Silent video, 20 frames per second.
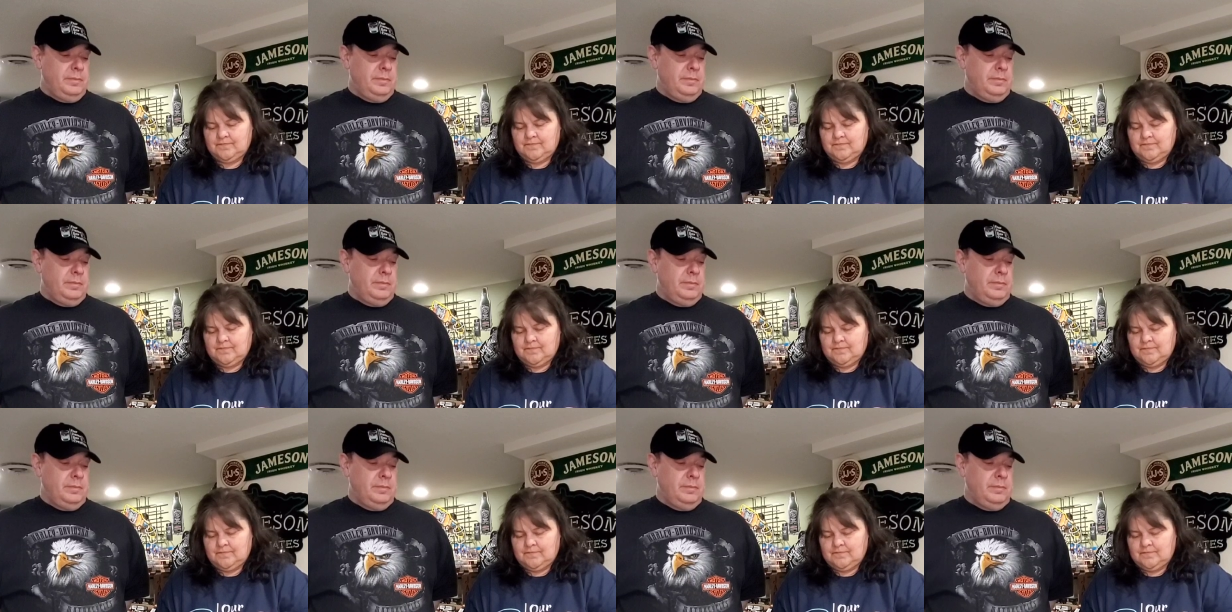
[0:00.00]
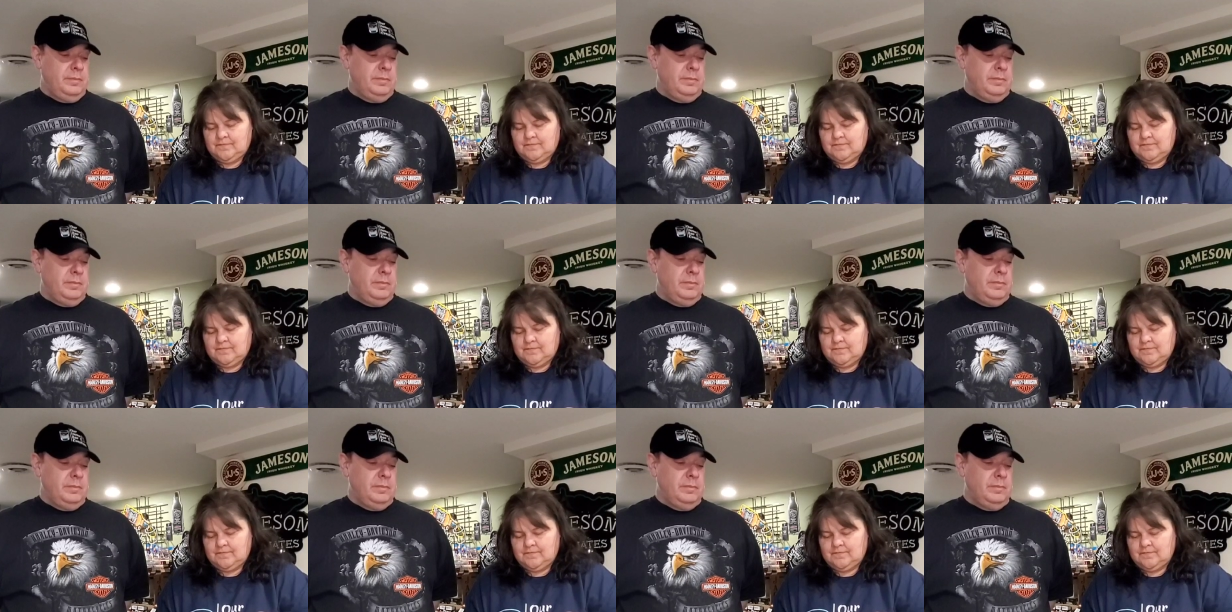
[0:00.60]

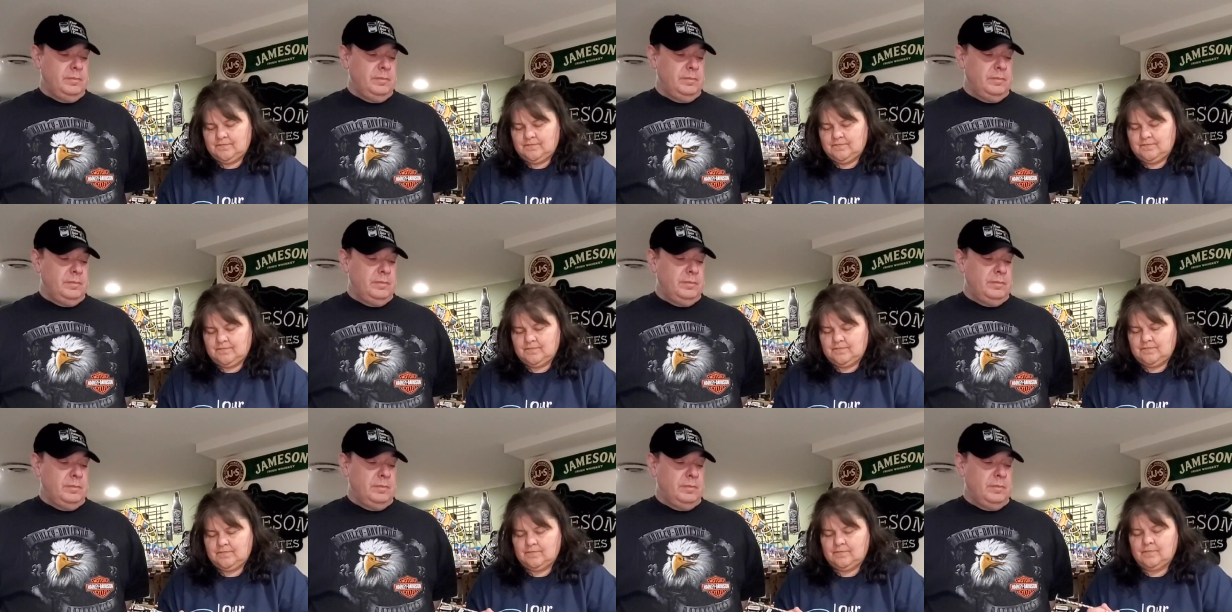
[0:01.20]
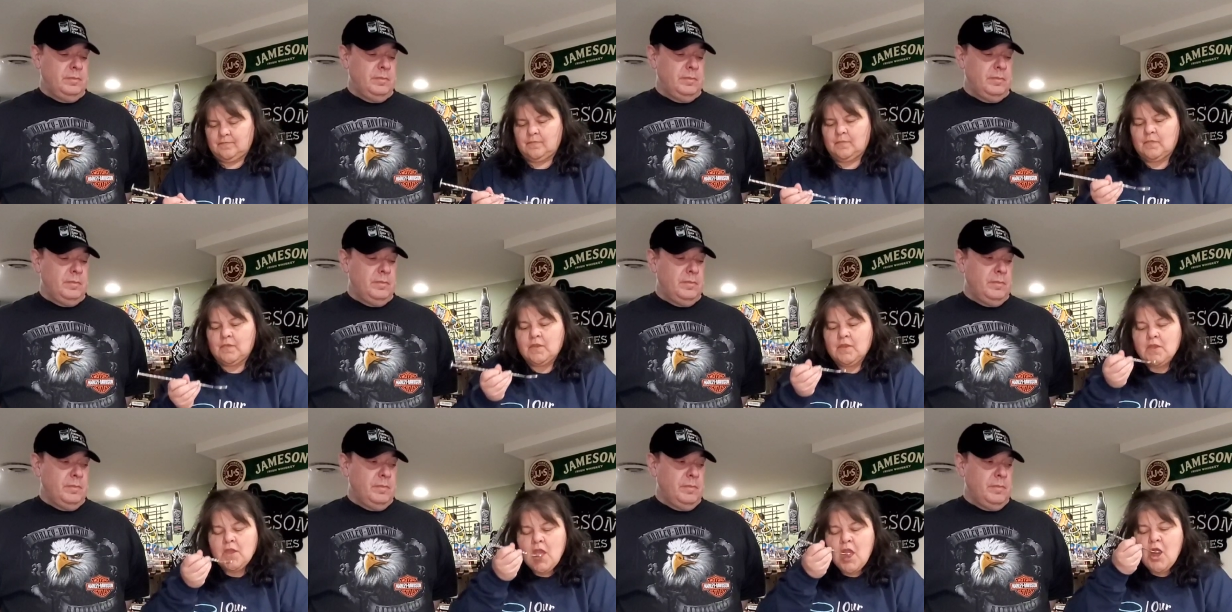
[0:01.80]

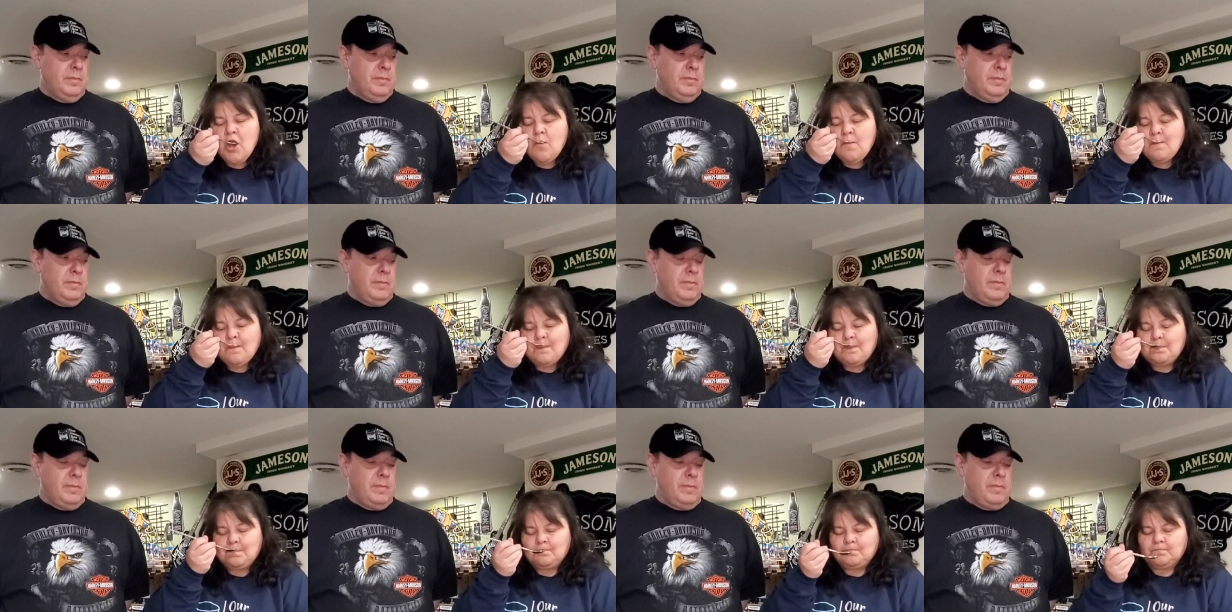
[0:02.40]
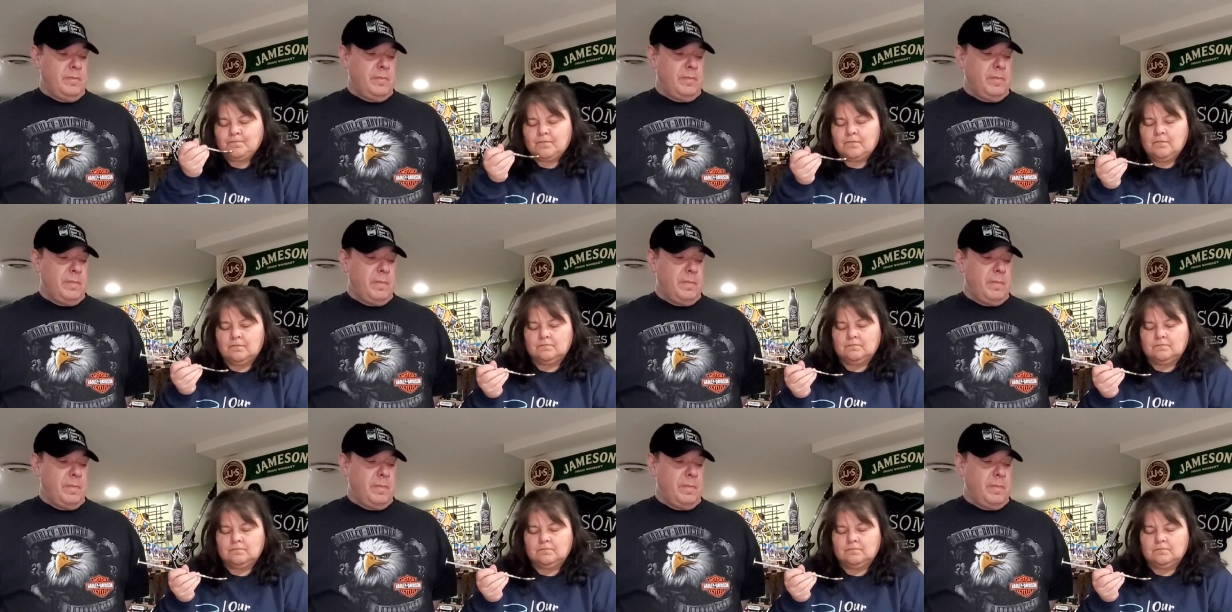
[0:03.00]
[no speech]